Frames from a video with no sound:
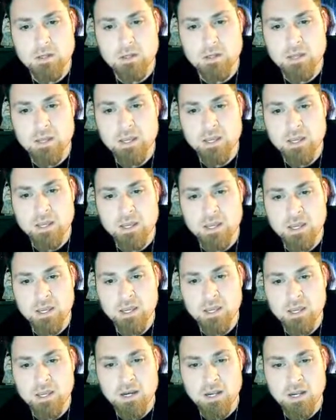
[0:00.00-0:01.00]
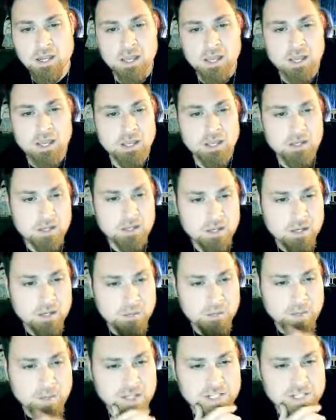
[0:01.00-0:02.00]
And Aiden,
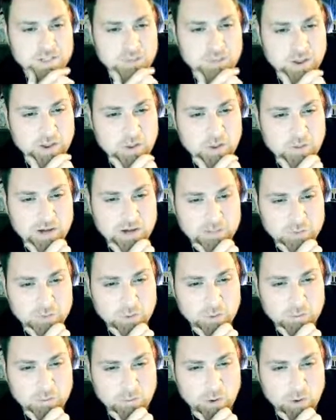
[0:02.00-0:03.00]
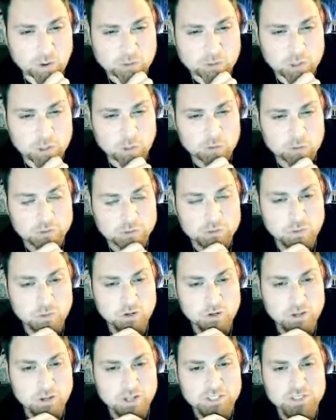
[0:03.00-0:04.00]
imagine if Michael Myers robbed the wrong dollar store and
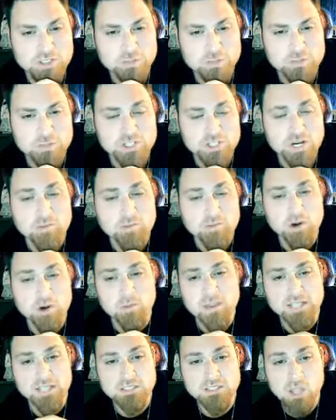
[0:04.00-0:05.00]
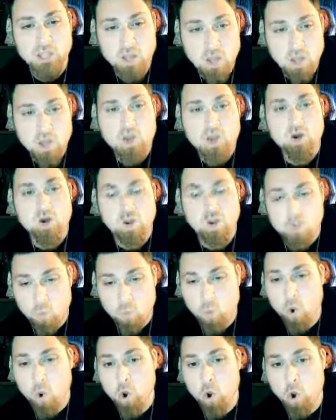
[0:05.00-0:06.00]
got a silver shamrock mask.
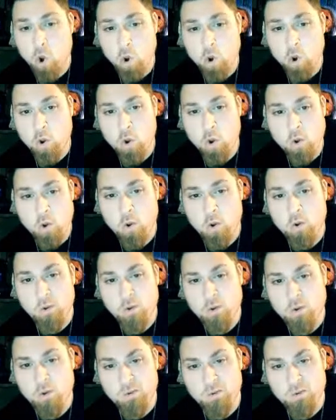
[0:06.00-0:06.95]
Ooh.